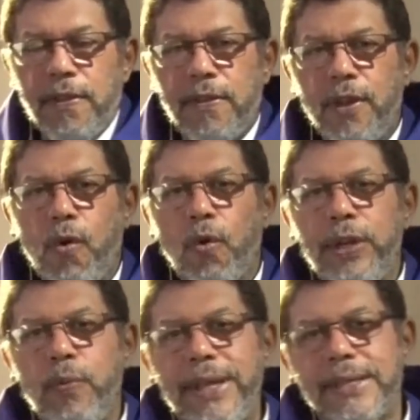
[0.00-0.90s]
the
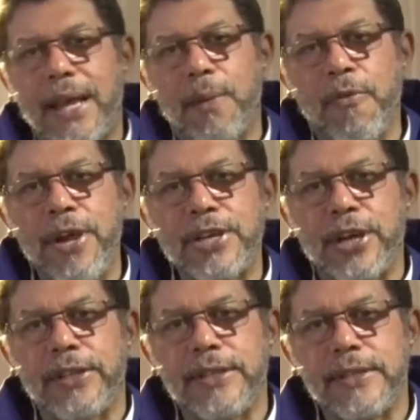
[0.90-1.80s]
Holy Week
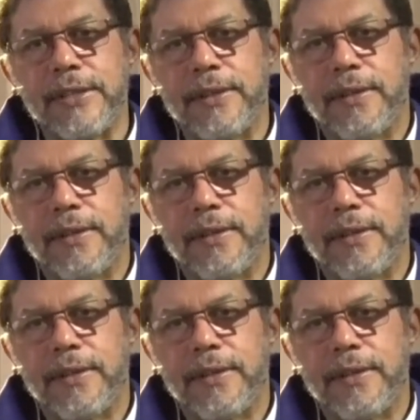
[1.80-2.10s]
celebrations